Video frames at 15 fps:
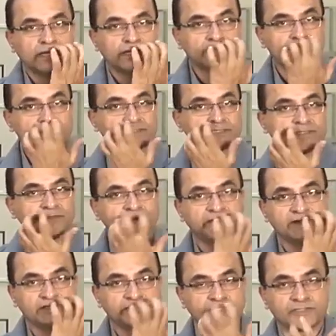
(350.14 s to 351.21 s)
and this is the
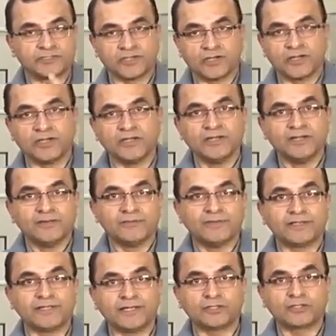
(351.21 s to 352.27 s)
fixed jaw.
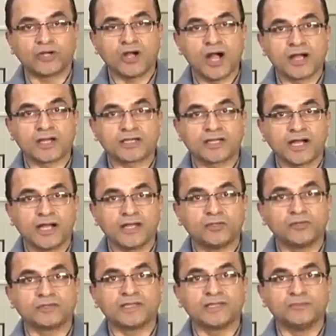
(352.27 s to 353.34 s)
When I talk, I
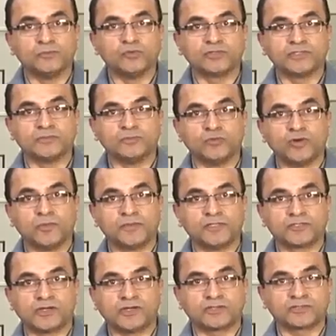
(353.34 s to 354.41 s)
only move the
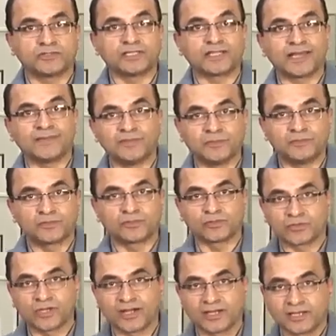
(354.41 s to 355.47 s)
movable jaw so that I am able
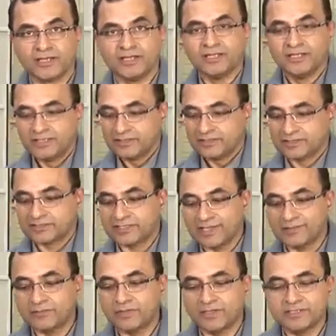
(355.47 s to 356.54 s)
to talk. The
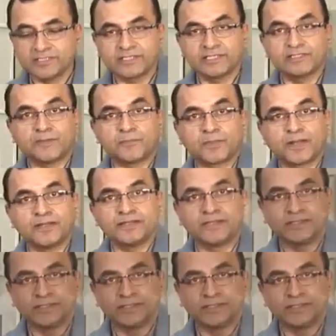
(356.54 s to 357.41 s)
same logic is applied